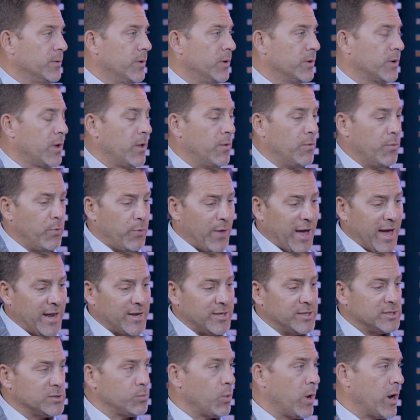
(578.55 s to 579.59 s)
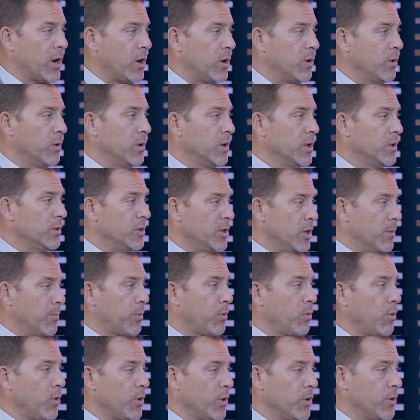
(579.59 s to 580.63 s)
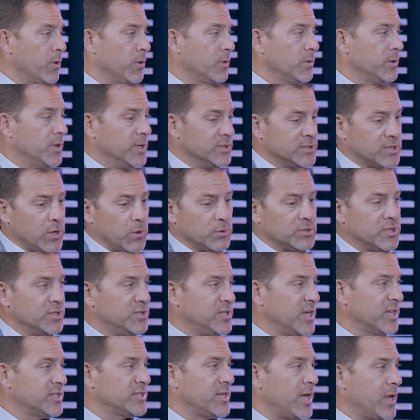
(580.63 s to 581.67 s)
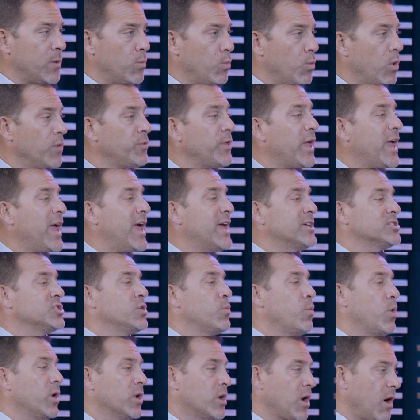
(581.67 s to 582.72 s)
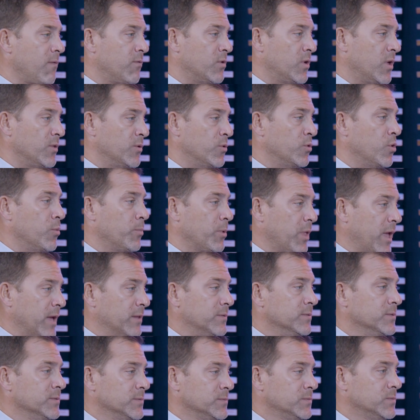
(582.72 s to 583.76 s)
Okay. That is where the employer is going to dictate what they actually want covered under their plan.